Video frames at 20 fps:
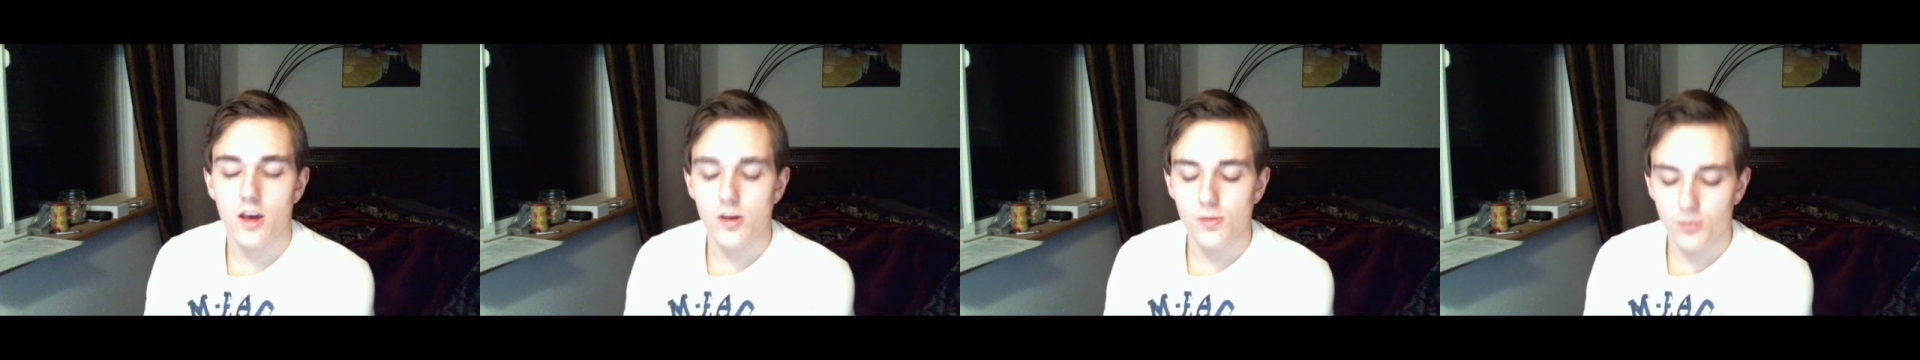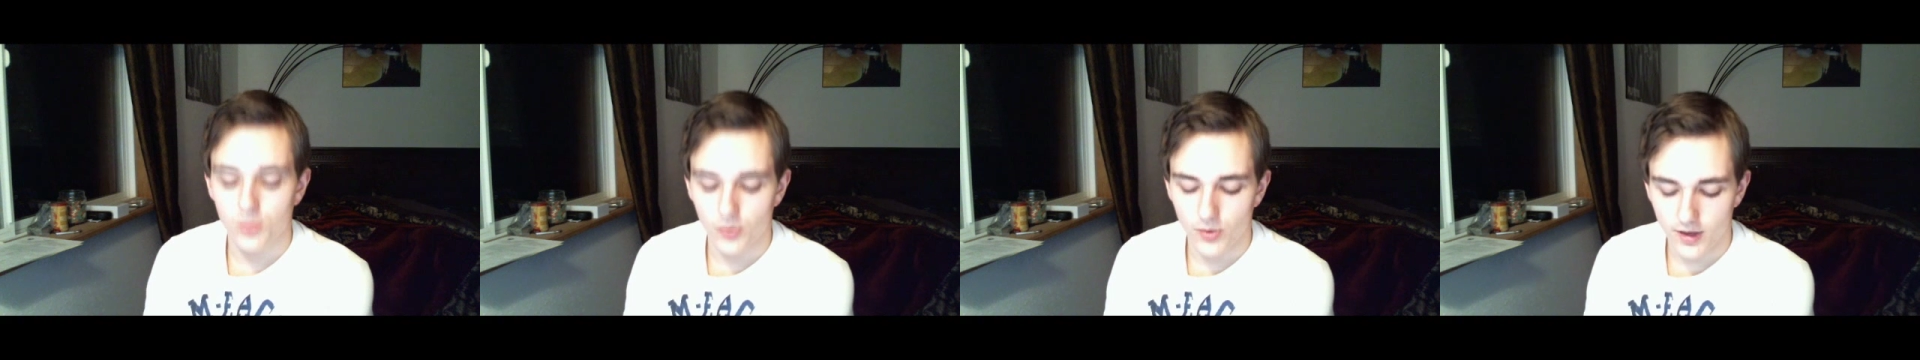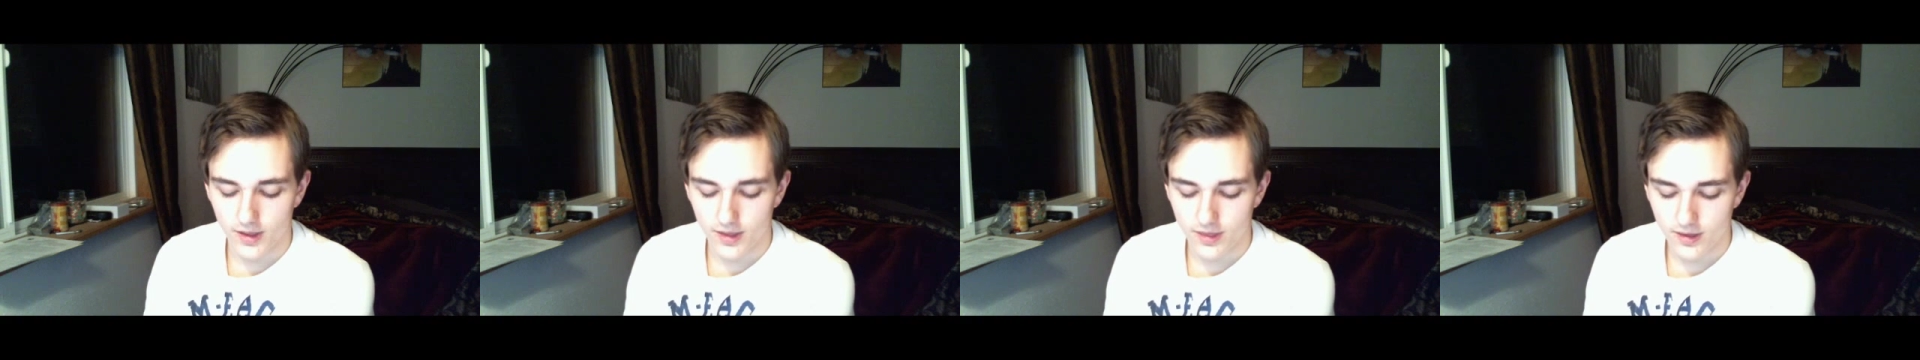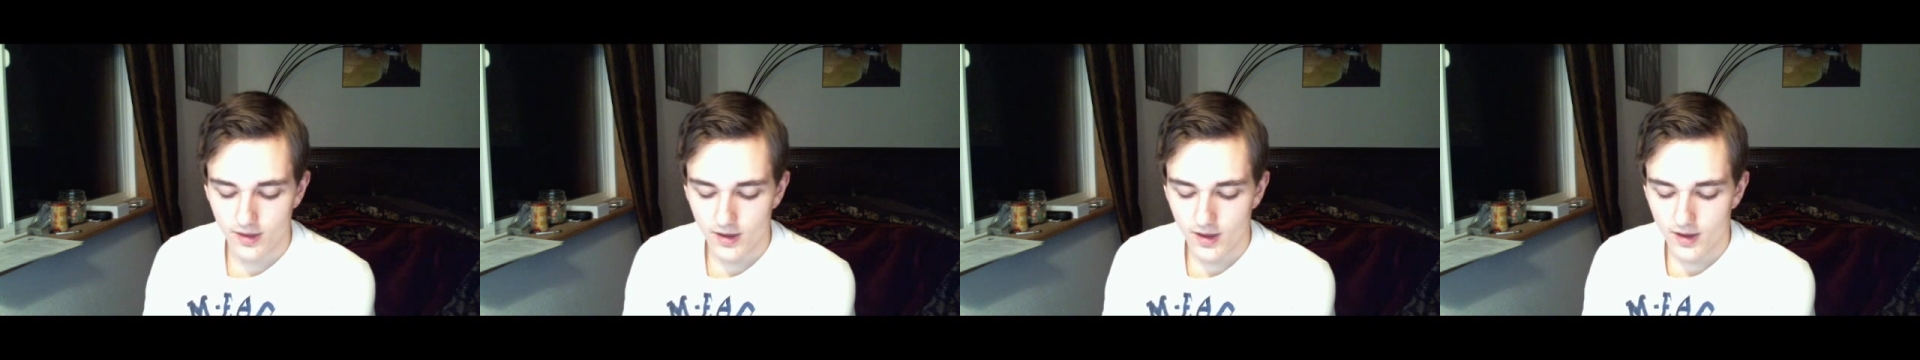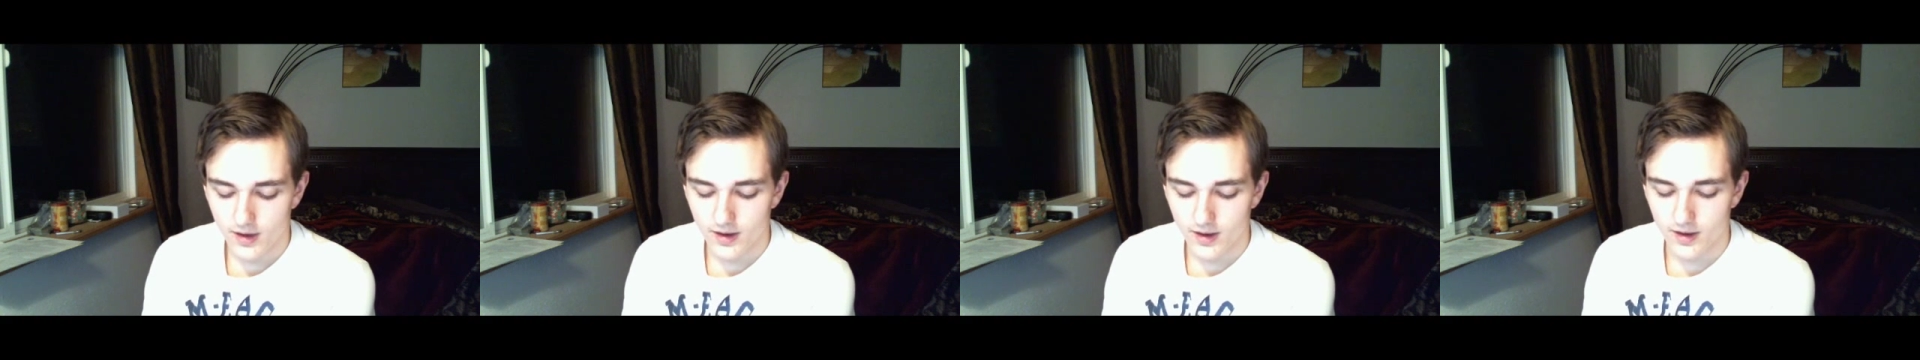to help with
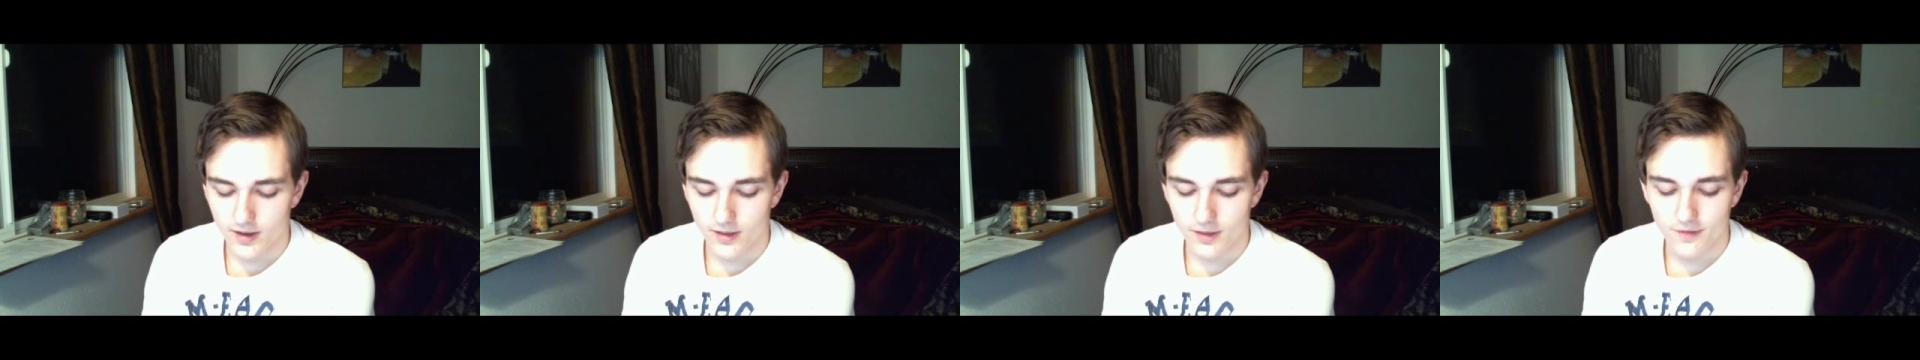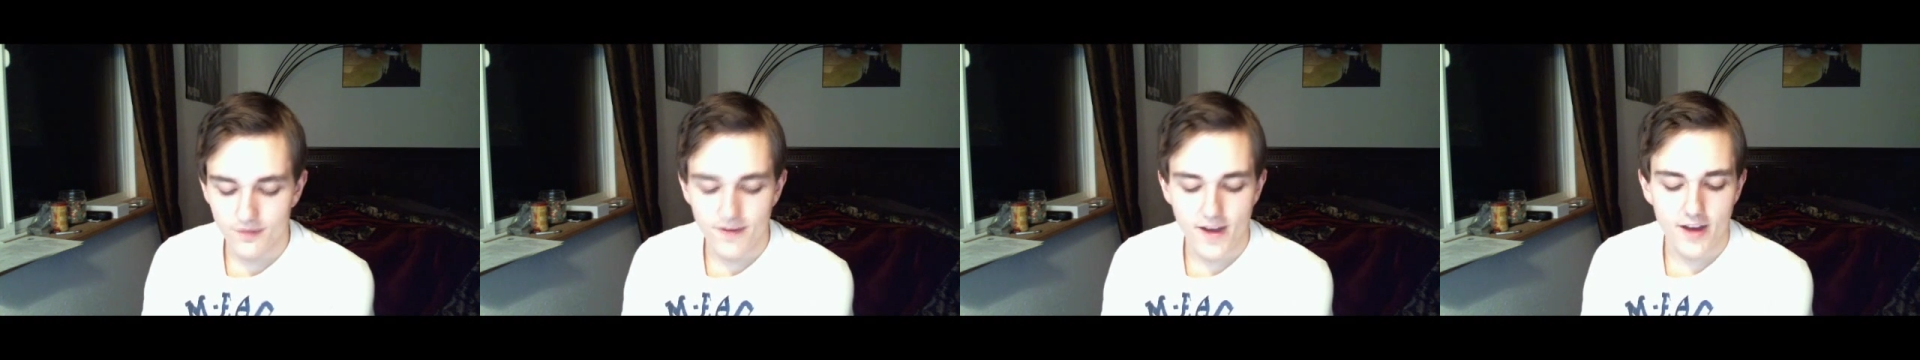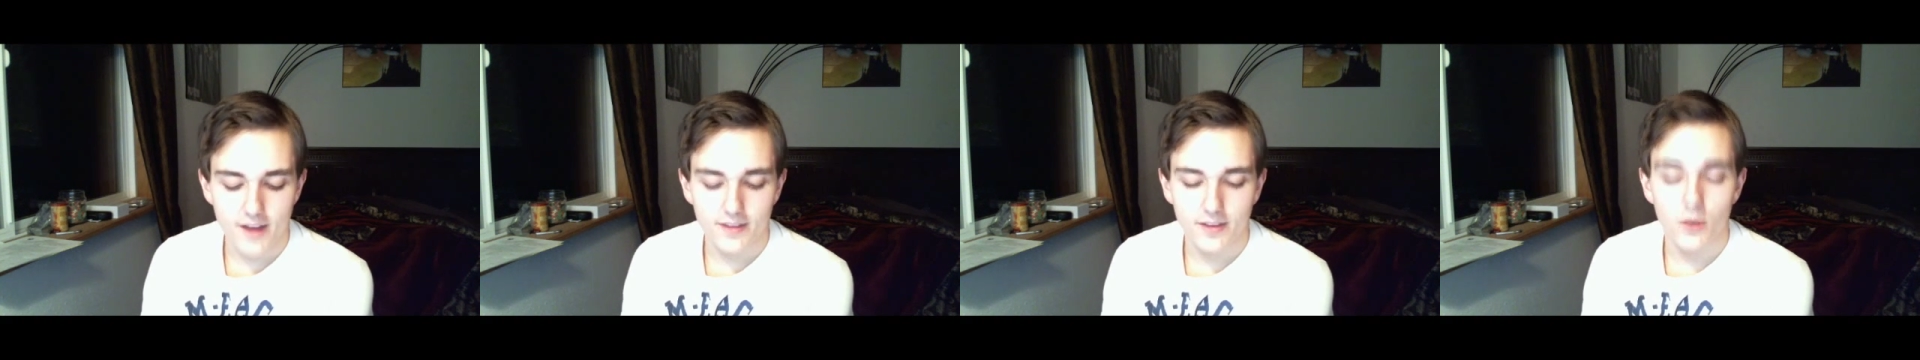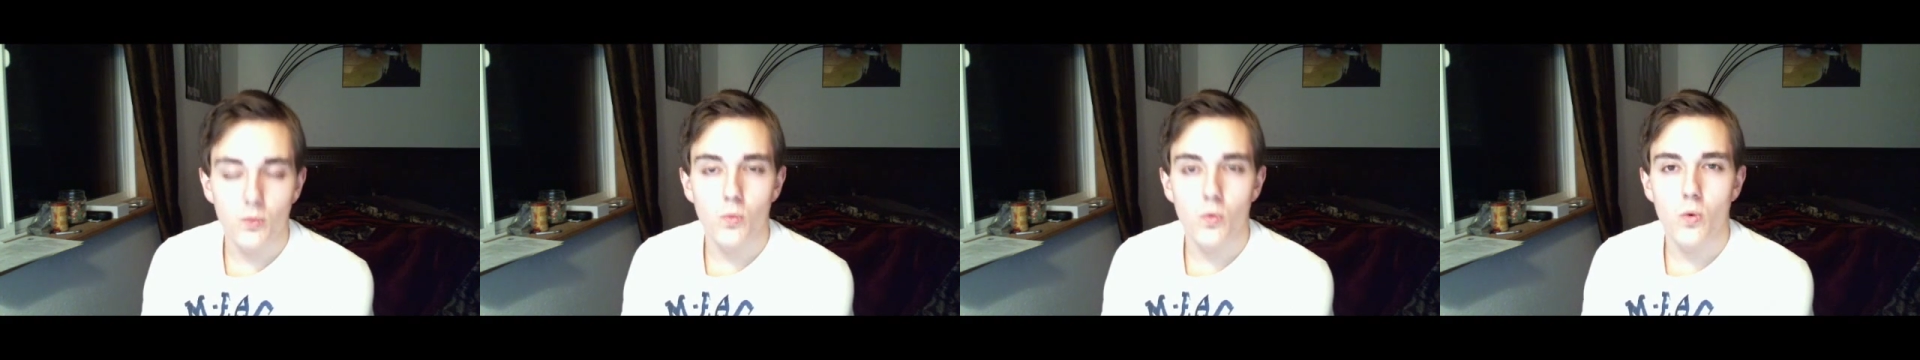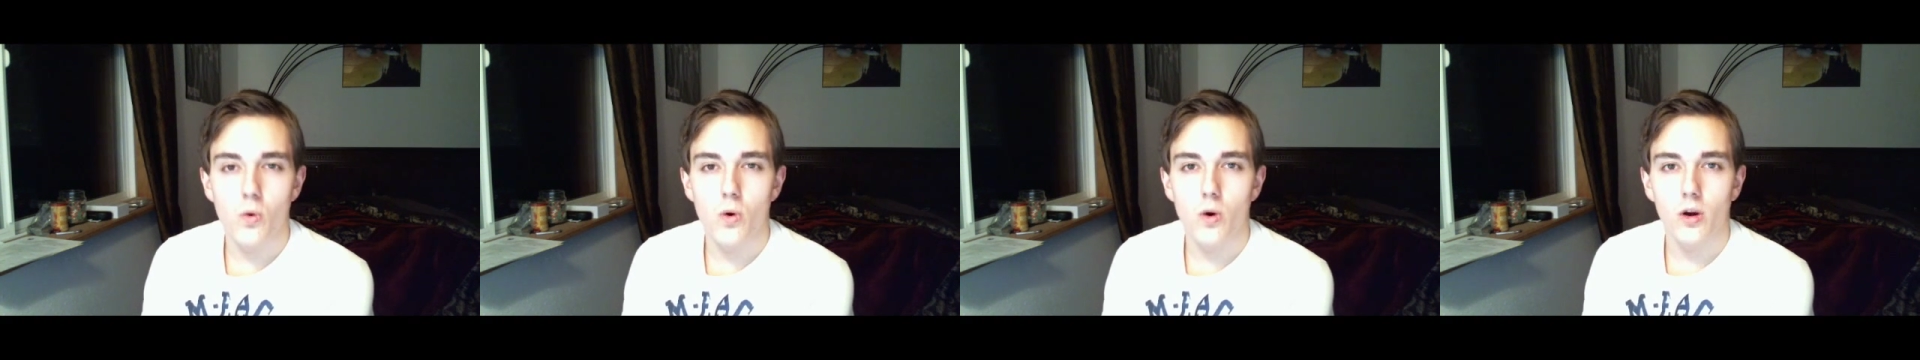the fact that
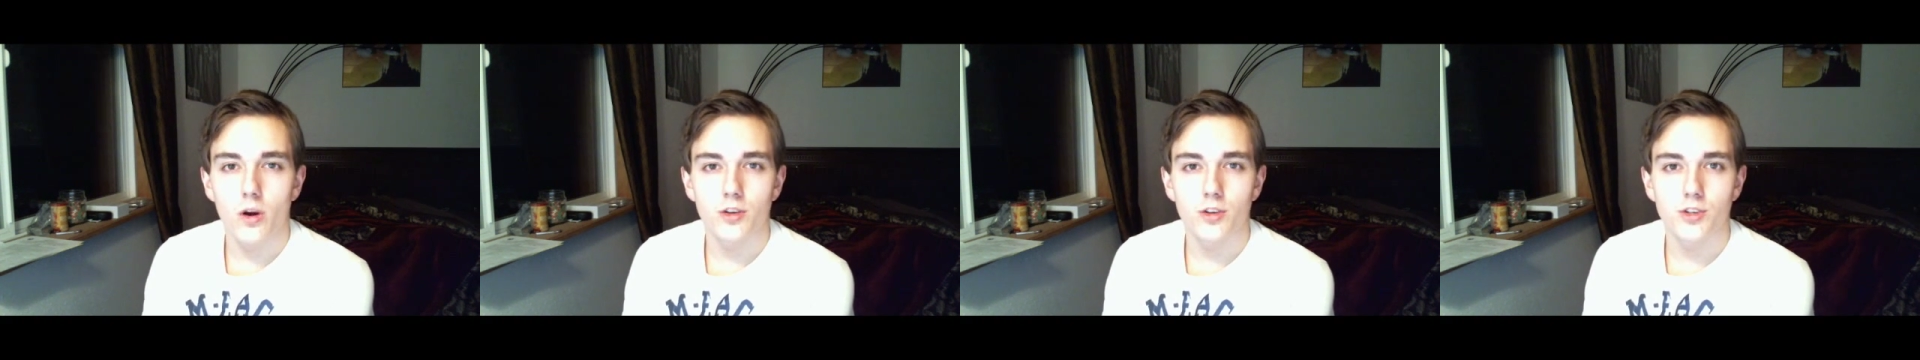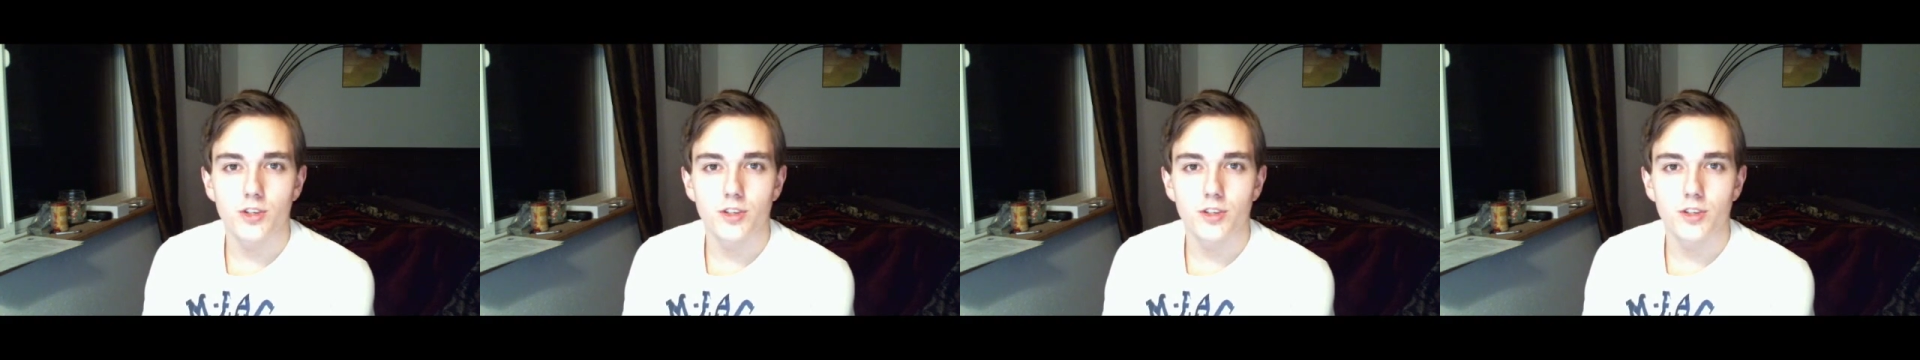war